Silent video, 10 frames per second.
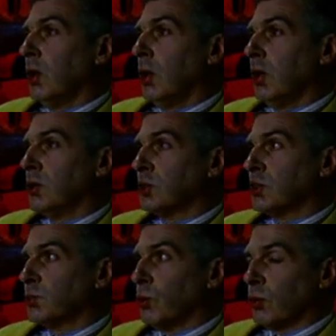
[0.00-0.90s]
It
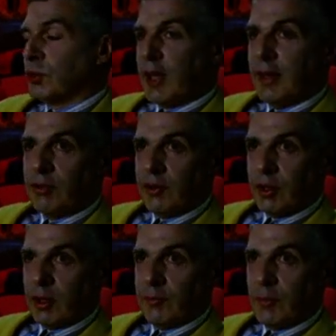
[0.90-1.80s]
just spoils
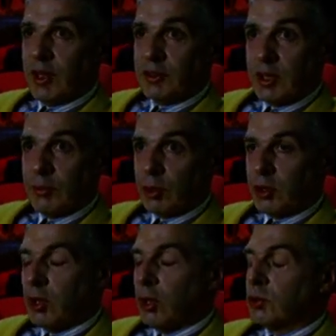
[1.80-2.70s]
everything, as anybody
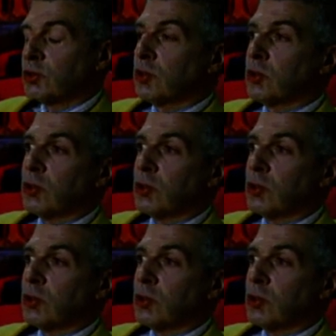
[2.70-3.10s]
knows.